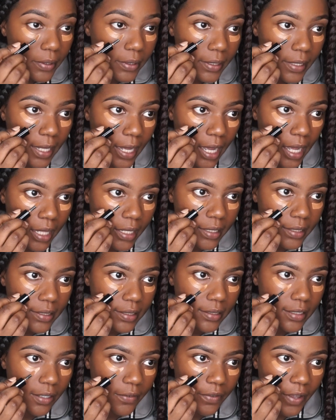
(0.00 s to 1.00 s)
Yeah, this
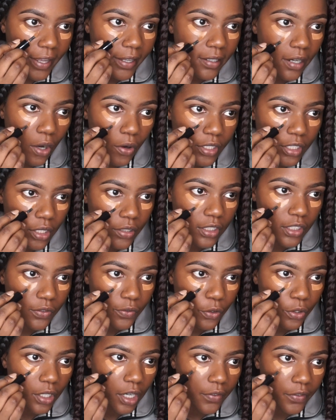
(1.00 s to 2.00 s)
is definitely, I can already tell this
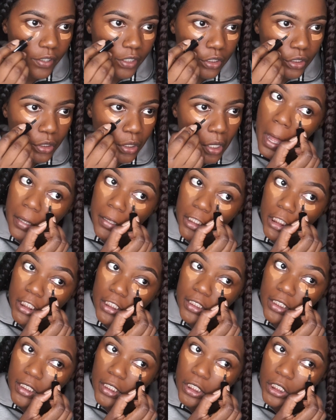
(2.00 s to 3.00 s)
is full coverage, and
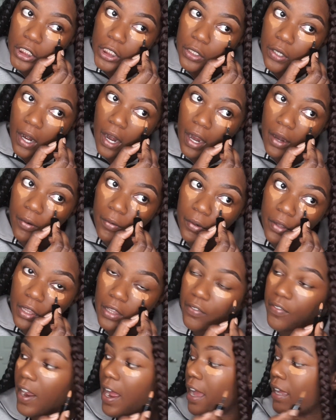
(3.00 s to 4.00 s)
this is gonna dry
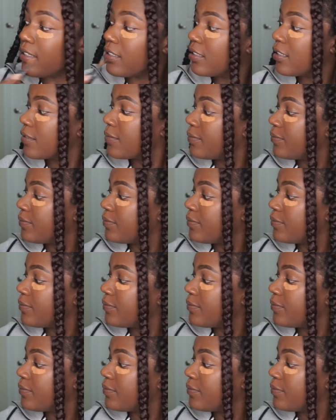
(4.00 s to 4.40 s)
really fast.